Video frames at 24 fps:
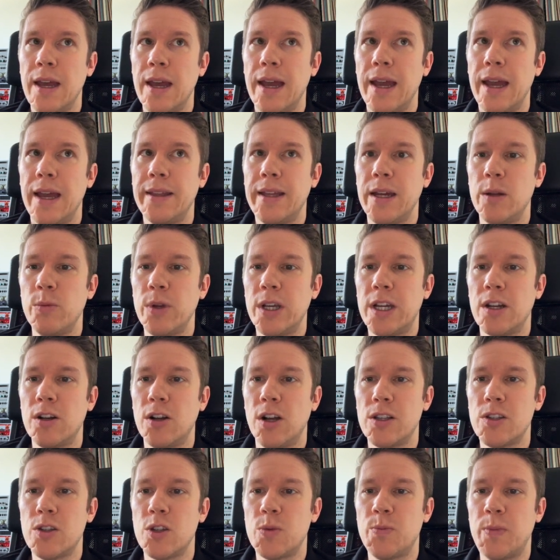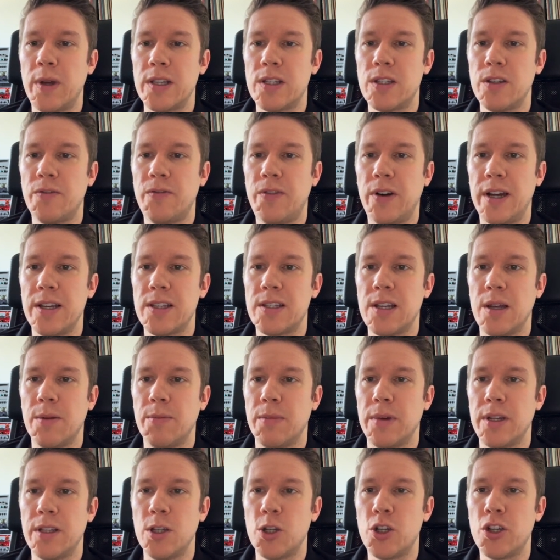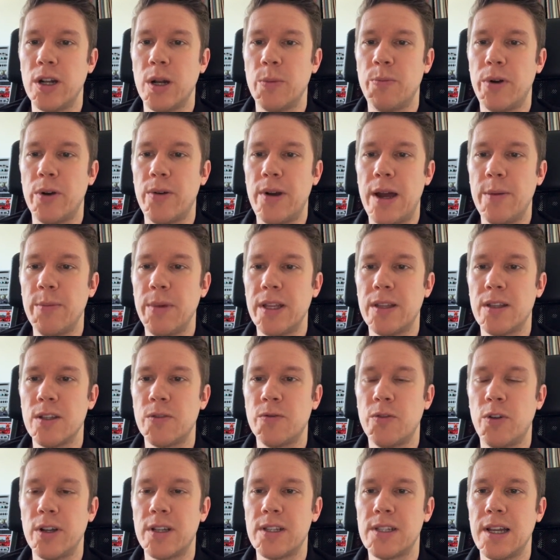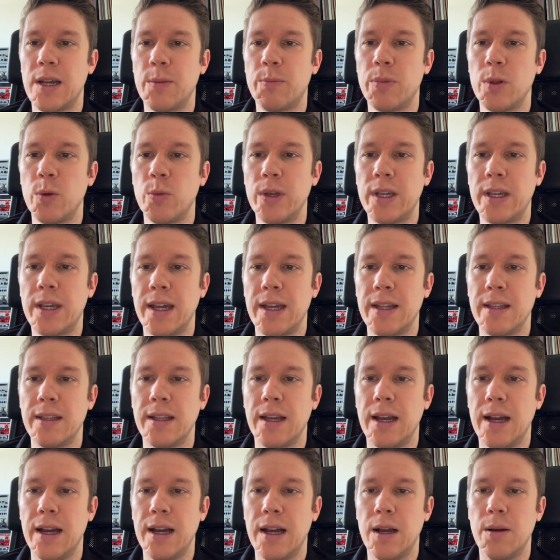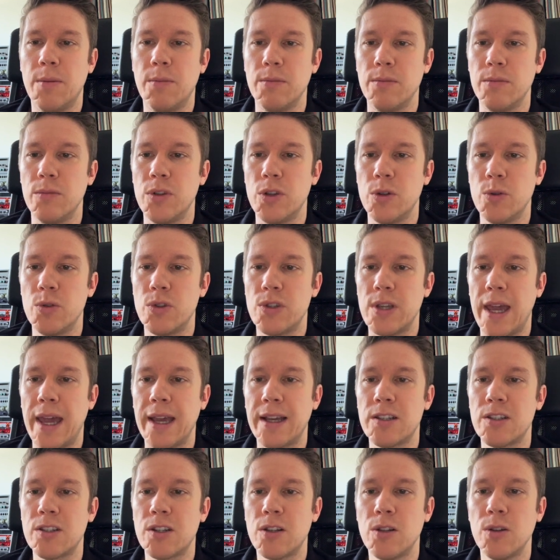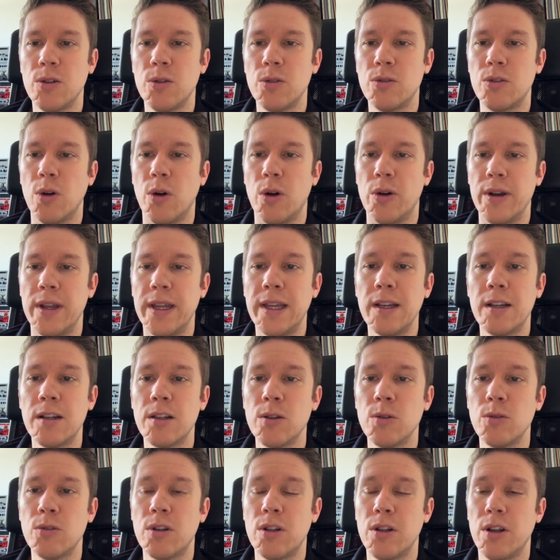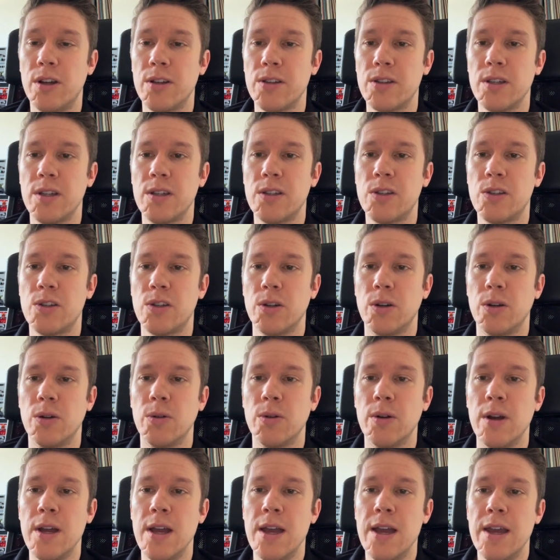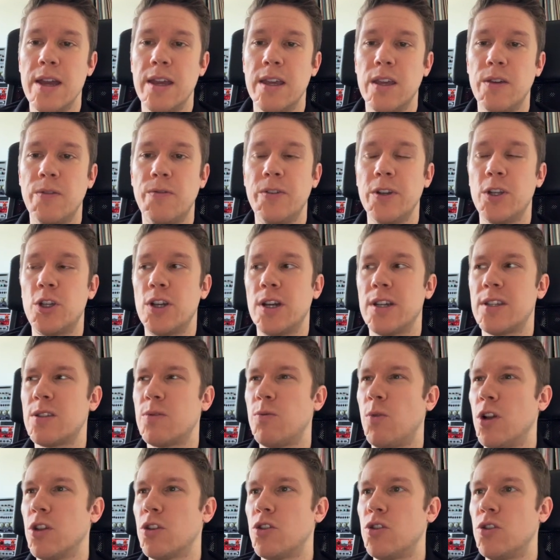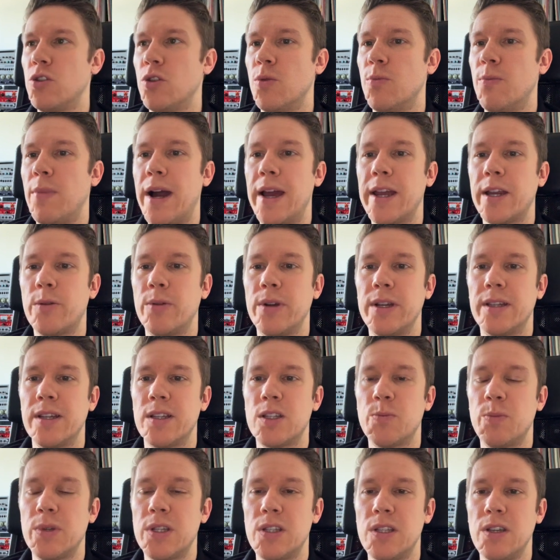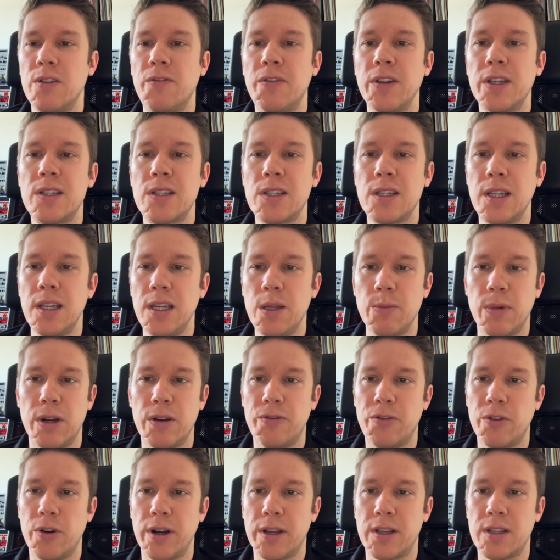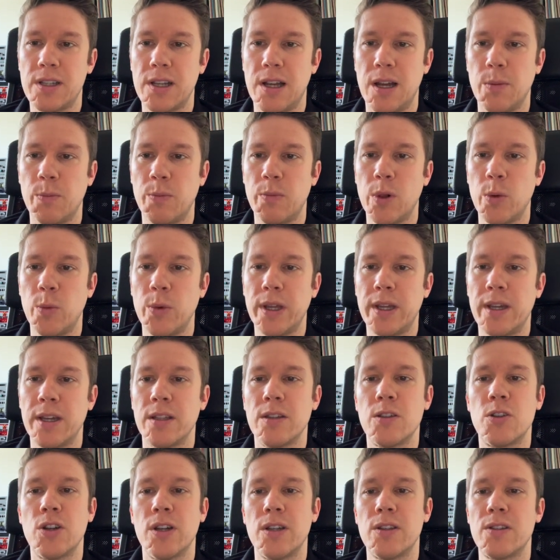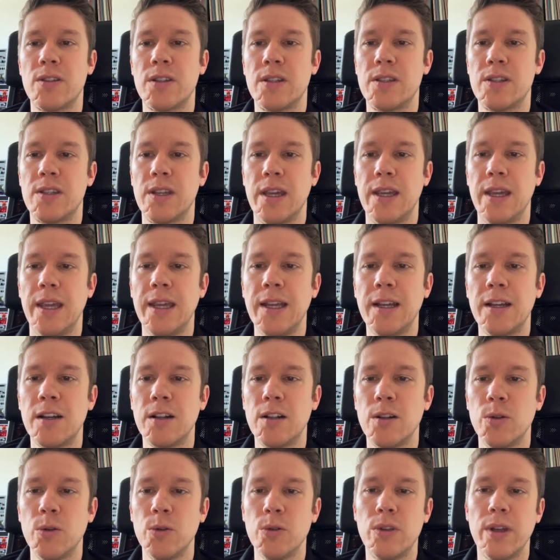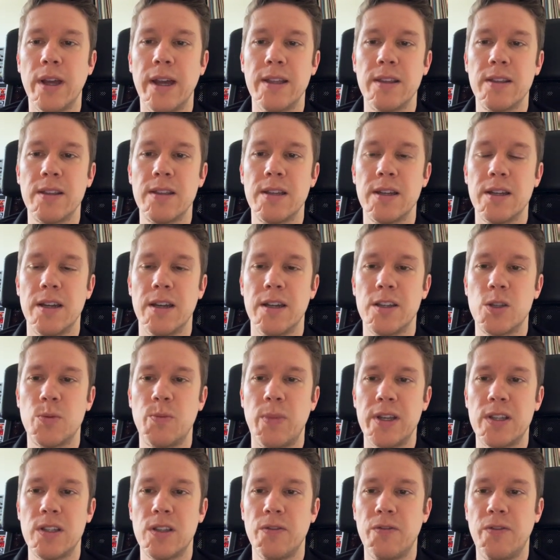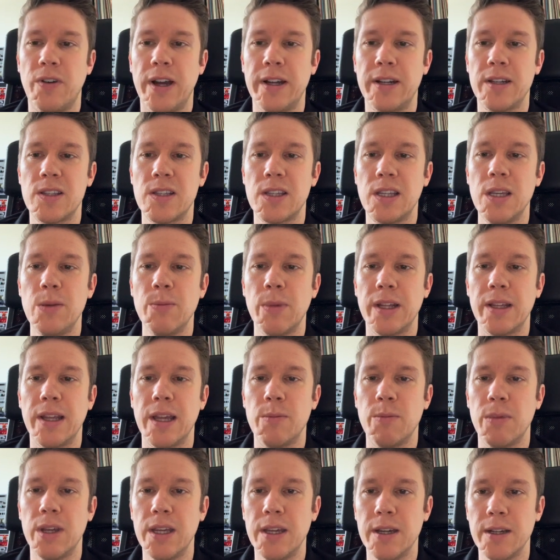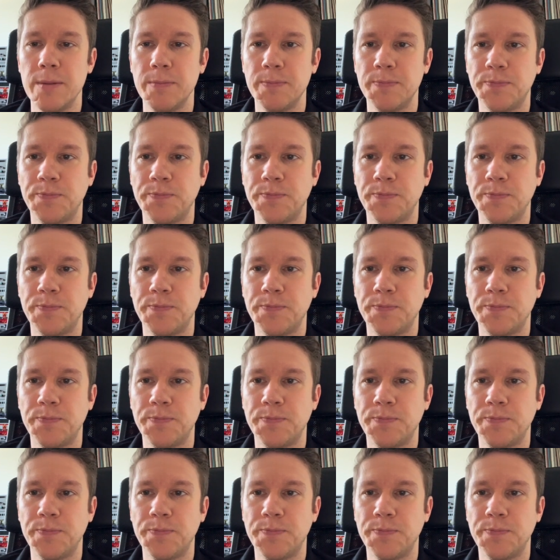And then we can also specify some additional parameters. For example, we can use exclude or include clauses. So if we just want to migrate a specific schema, for example, we can just say include and specify the schema name here.